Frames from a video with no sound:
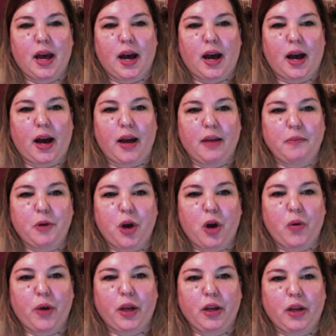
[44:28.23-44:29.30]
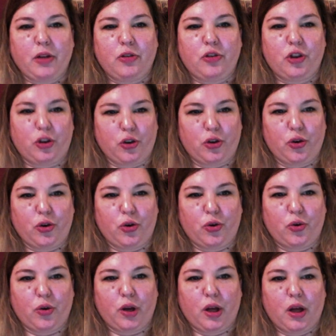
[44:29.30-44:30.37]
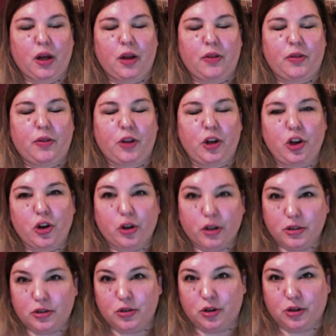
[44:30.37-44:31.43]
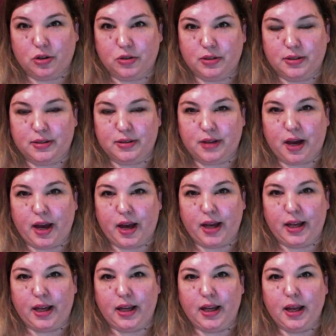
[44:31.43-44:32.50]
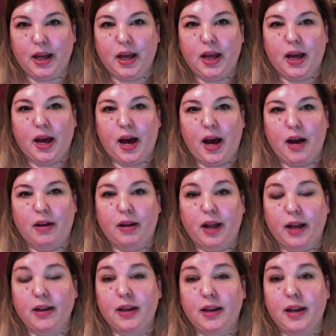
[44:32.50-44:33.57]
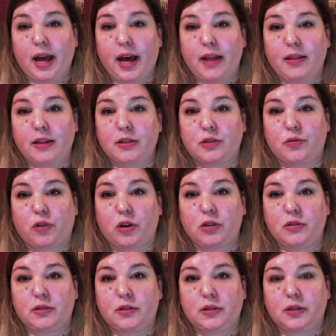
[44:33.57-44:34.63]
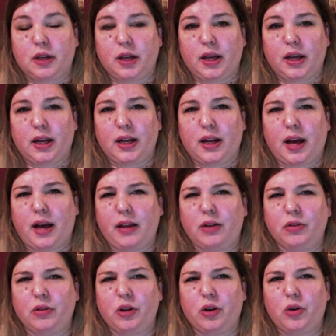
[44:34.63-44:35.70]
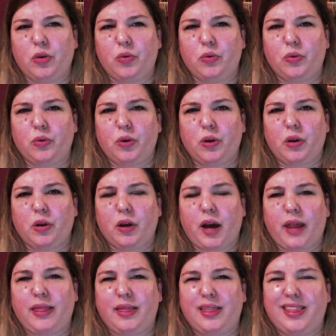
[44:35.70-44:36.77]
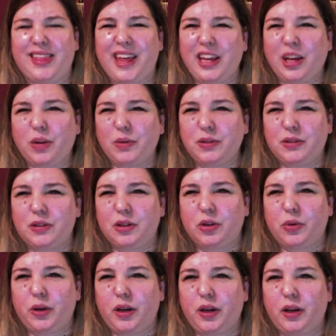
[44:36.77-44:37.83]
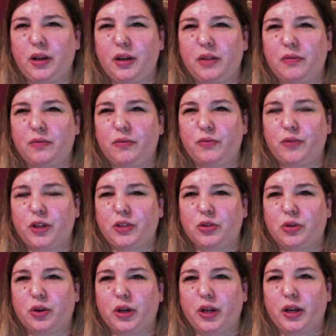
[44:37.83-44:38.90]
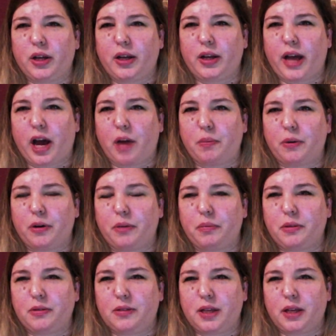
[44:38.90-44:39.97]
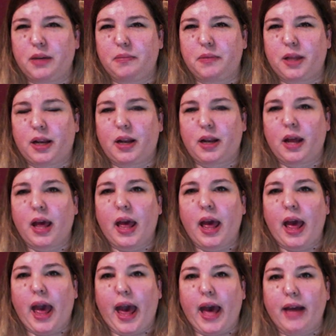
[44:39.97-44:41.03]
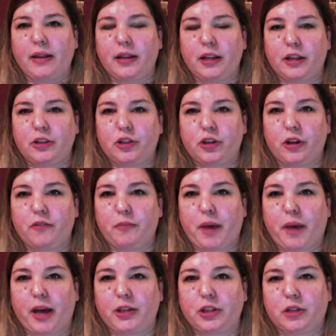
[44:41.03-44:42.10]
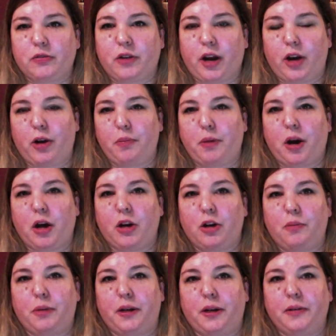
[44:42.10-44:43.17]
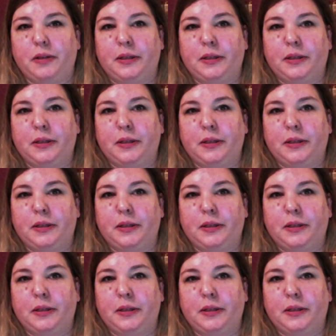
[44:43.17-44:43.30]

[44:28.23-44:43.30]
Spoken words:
I am going to the New York Historical Society. London had this first, and I don't know, I think it was in the Queen Victoria and Albert Museum that had the history of magic for Harry Potter, but